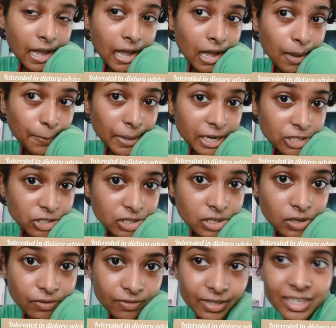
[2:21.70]
I'm actually
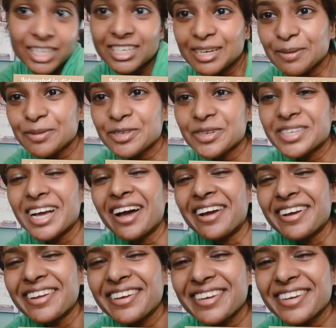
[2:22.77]
not finished, I'm so tired.